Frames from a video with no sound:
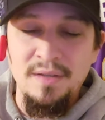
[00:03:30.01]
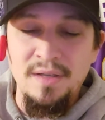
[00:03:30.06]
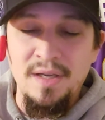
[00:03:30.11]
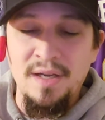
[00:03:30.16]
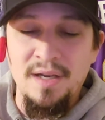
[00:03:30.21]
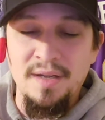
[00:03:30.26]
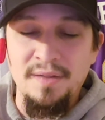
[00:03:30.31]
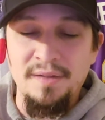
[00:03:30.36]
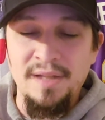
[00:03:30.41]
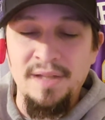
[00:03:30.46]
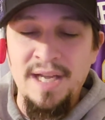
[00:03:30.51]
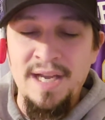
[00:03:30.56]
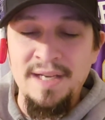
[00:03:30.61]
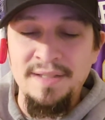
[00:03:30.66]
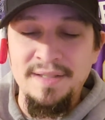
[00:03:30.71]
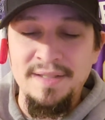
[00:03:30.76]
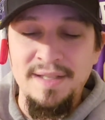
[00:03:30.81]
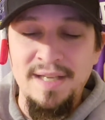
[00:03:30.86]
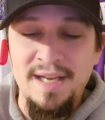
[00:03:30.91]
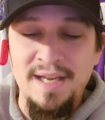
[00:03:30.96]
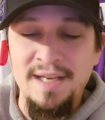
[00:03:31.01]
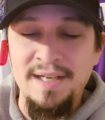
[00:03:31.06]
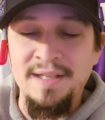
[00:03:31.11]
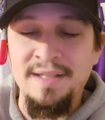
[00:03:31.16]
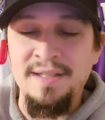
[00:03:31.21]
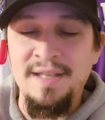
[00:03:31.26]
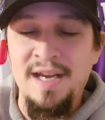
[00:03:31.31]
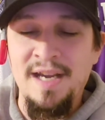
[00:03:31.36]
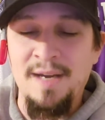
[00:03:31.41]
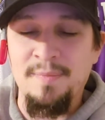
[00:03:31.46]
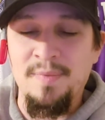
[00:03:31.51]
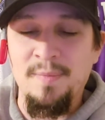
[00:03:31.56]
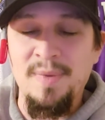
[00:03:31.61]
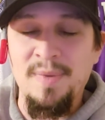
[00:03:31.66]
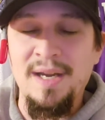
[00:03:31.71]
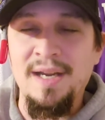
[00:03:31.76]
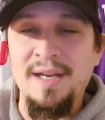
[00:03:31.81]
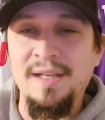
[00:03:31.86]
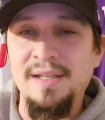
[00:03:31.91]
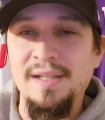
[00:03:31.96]
The last 10 in Tampa
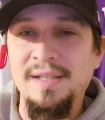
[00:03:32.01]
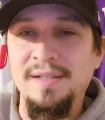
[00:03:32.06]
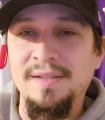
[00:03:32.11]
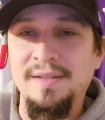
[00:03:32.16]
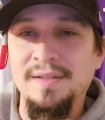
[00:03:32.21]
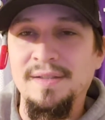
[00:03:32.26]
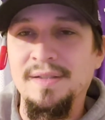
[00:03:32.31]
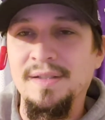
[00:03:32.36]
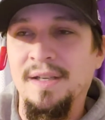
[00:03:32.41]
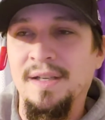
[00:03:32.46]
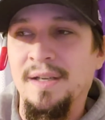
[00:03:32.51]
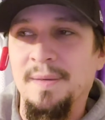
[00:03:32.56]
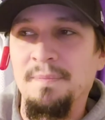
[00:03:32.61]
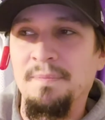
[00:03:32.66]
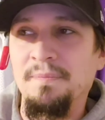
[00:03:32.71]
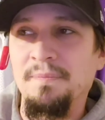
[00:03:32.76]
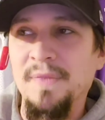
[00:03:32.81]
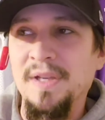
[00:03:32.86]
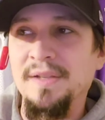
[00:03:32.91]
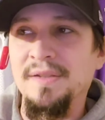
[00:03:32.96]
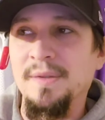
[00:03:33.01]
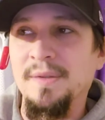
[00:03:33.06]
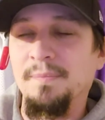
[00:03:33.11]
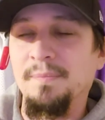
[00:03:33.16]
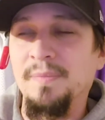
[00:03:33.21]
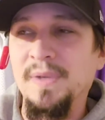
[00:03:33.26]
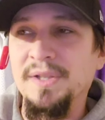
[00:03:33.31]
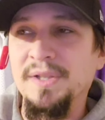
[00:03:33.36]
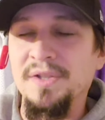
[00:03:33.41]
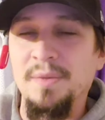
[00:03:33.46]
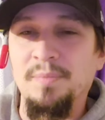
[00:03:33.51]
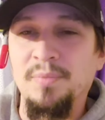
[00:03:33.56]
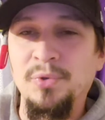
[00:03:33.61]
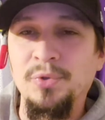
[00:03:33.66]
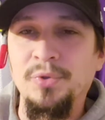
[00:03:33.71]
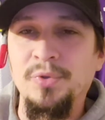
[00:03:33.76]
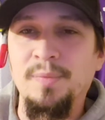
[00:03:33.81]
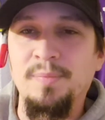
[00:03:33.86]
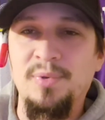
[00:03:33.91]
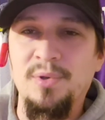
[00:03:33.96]
Bay is the
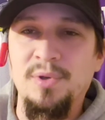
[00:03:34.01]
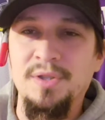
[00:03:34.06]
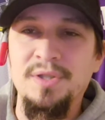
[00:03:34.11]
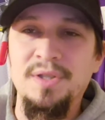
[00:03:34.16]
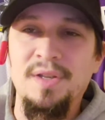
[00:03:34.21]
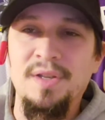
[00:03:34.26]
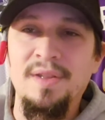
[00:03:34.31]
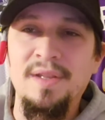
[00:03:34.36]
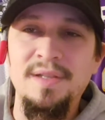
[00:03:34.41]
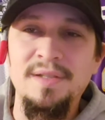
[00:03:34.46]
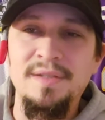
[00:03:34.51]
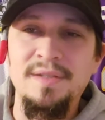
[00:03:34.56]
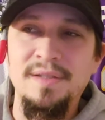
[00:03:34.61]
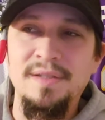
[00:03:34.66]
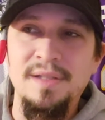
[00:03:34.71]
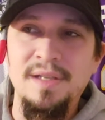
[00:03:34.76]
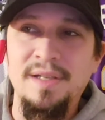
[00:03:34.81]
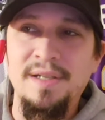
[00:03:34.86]
brutal portion of this.